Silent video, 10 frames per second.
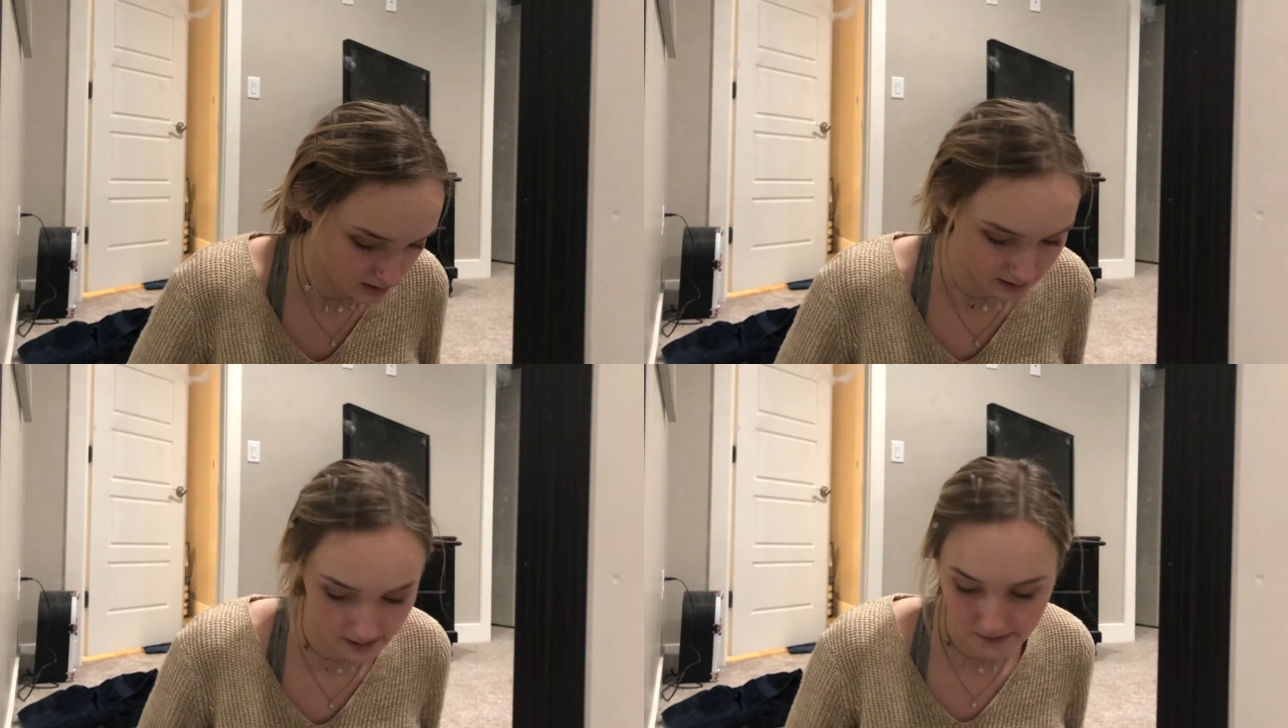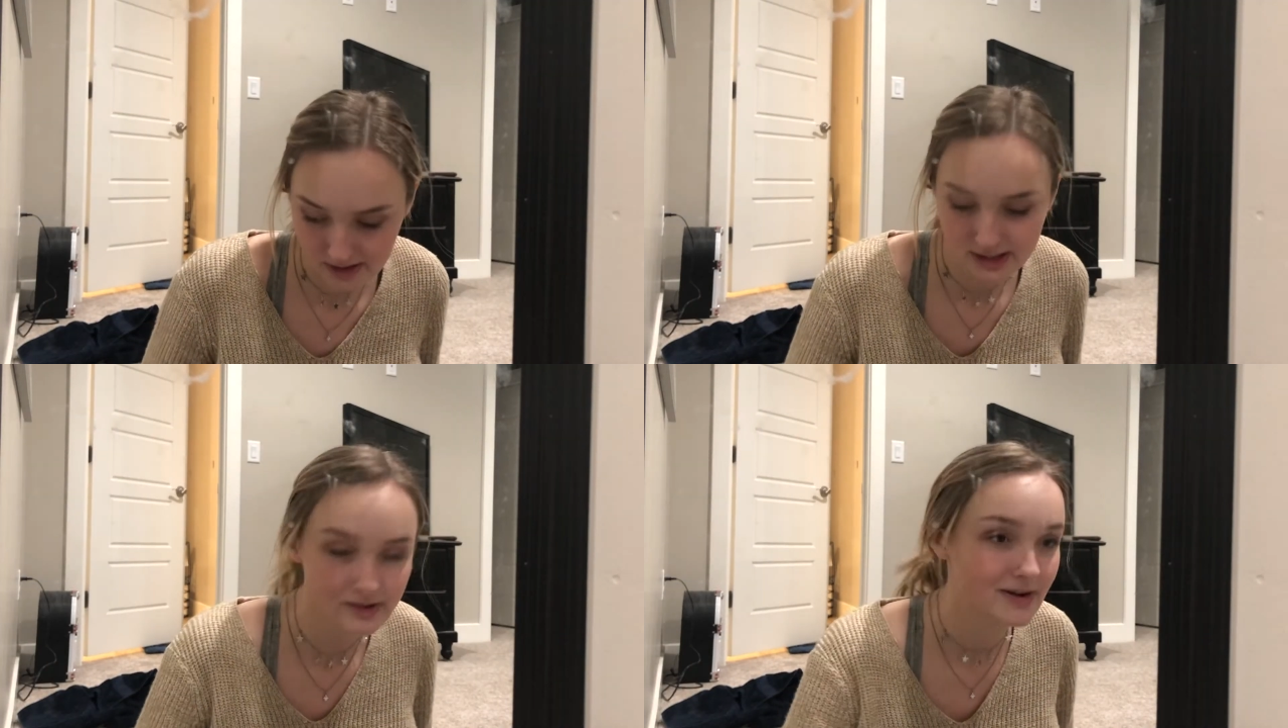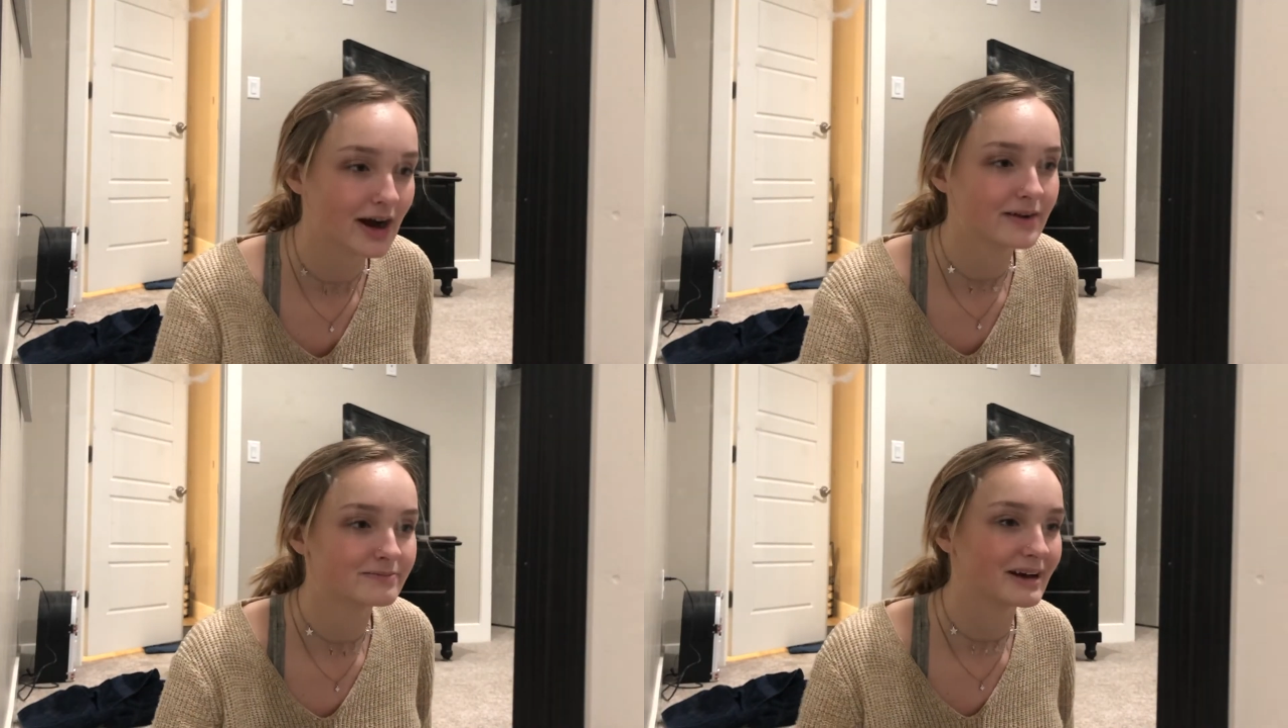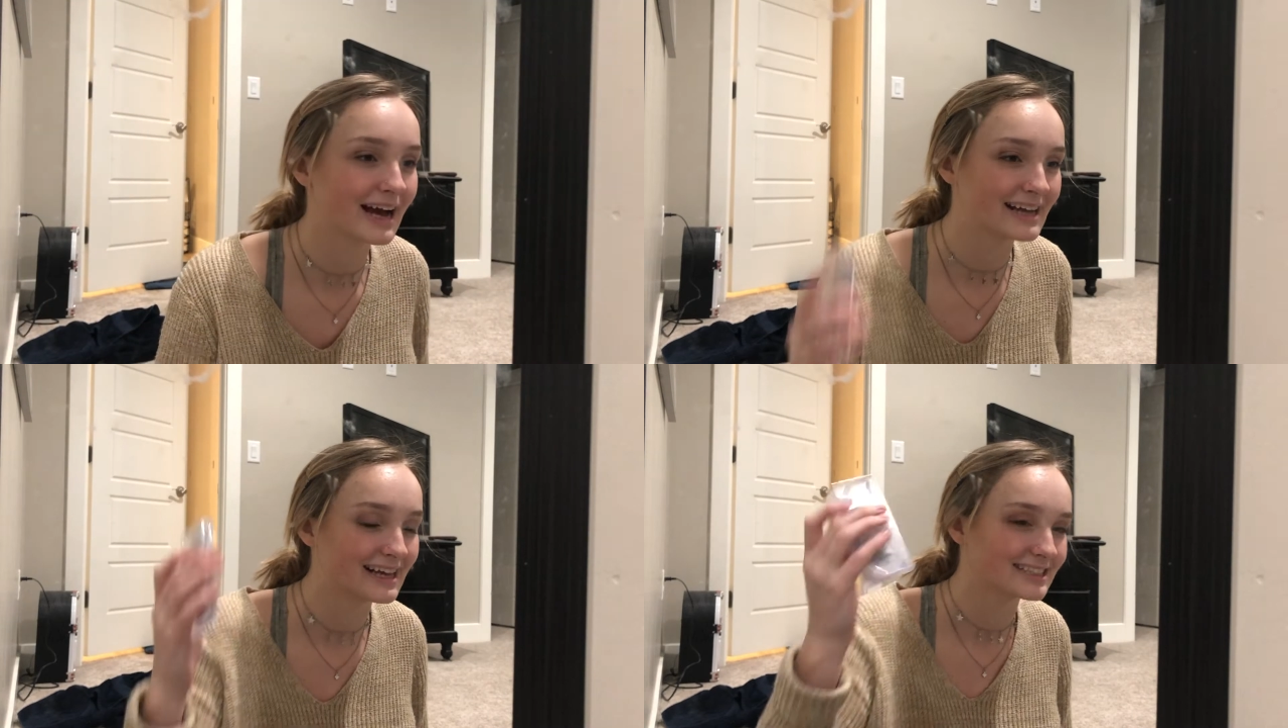Okay, I'm gonna do my
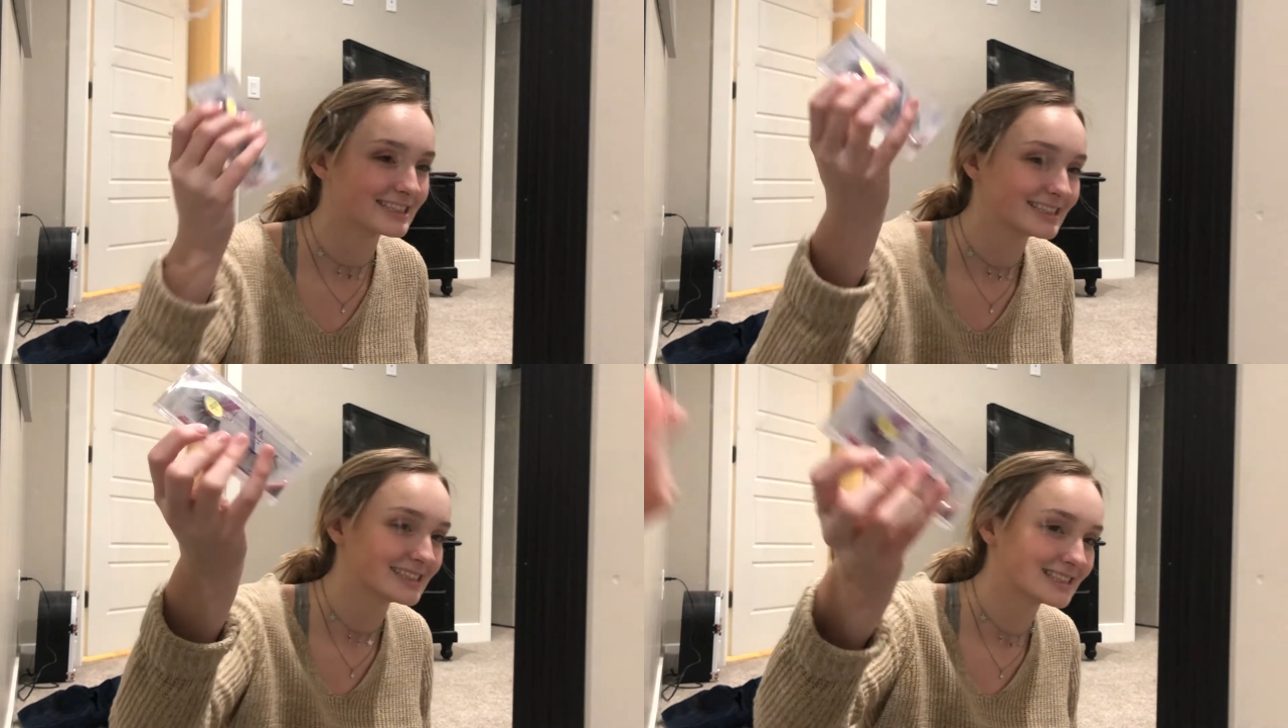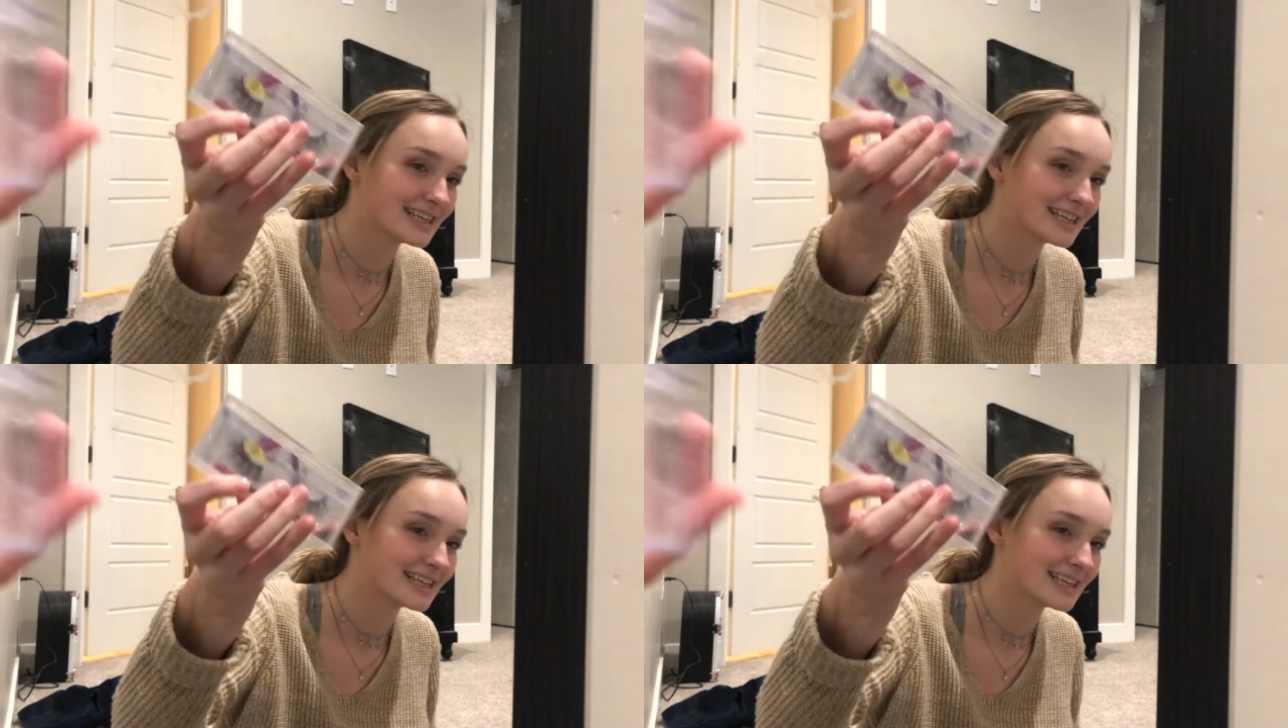eyelashes.